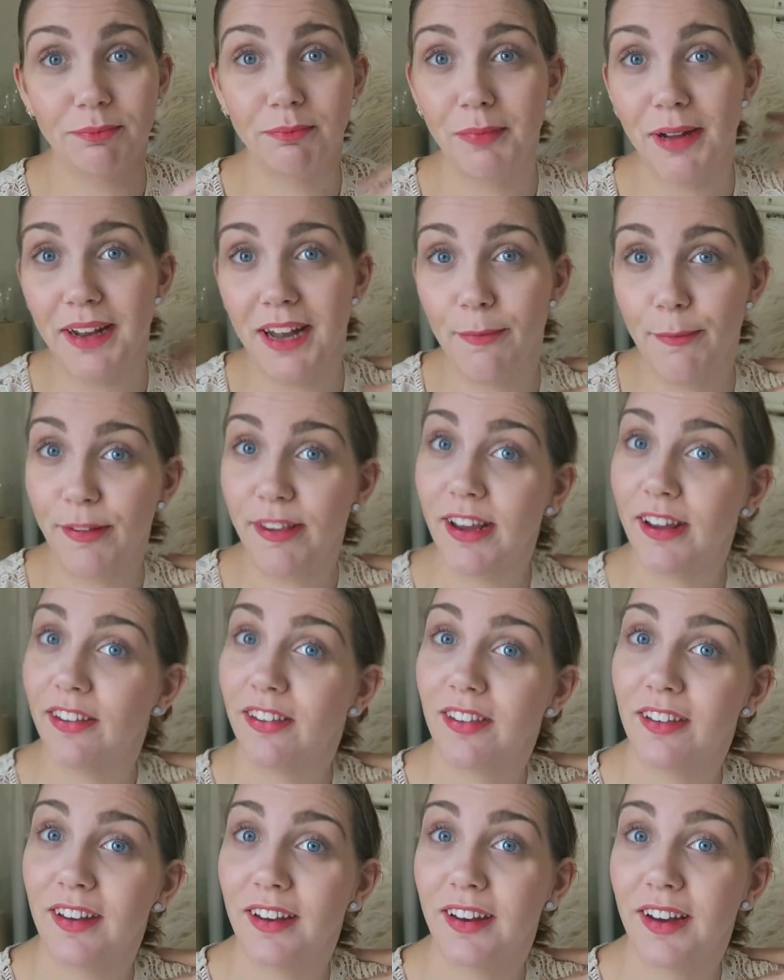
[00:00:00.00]
My name is
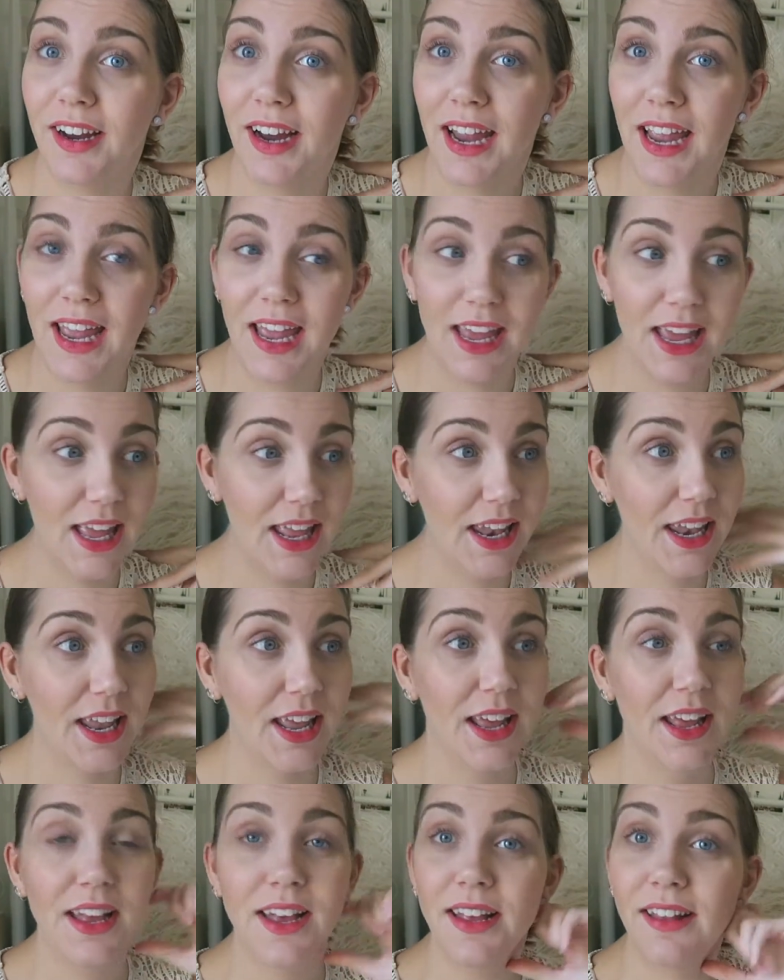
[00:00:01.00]
Esther, and
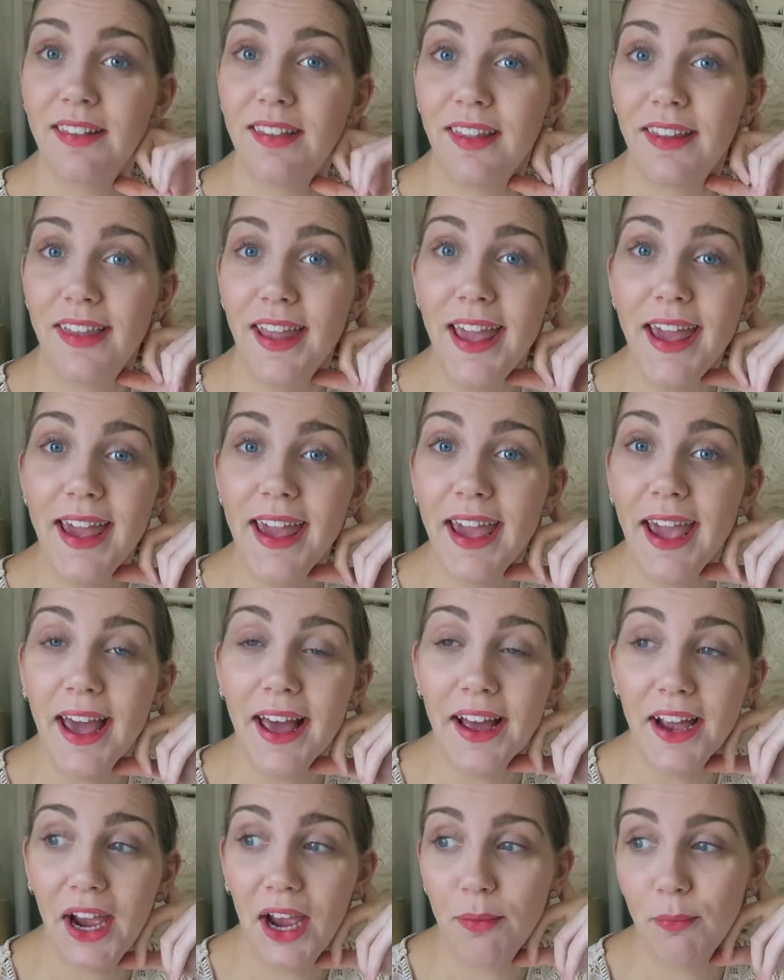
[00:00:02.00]
today
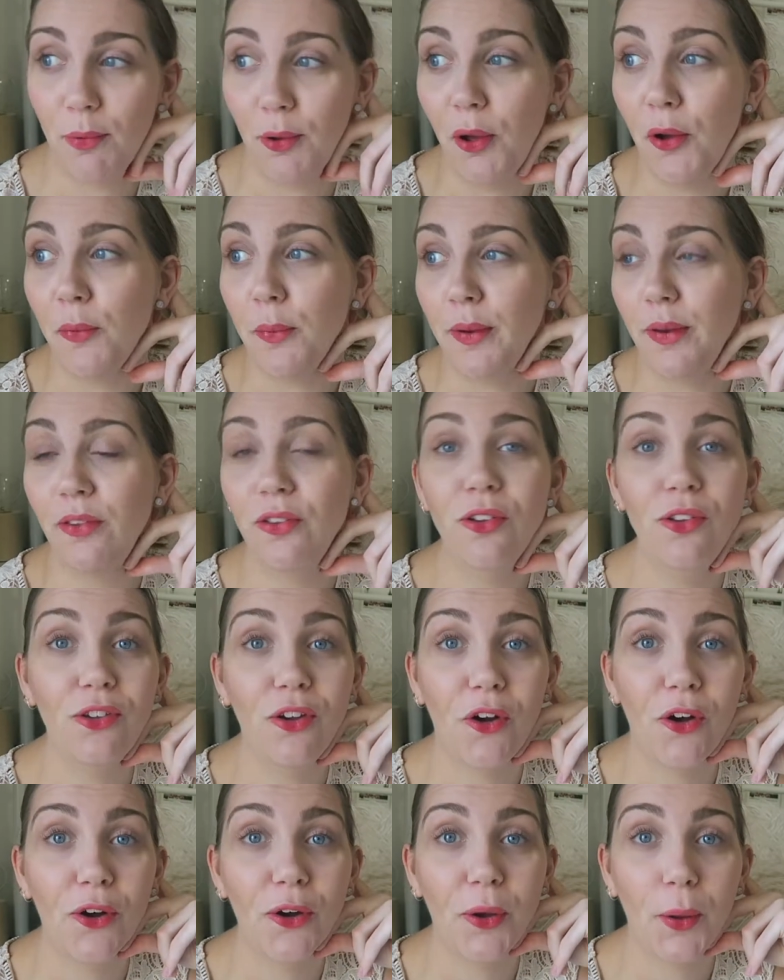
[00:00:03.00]
I am going to
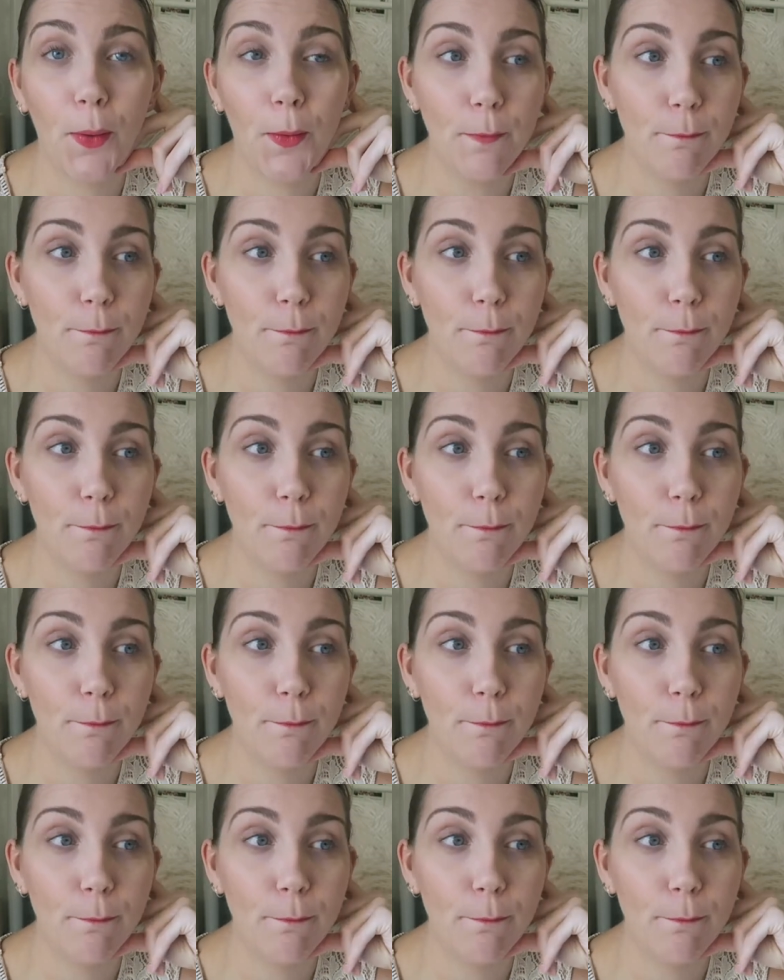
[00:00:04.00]
talk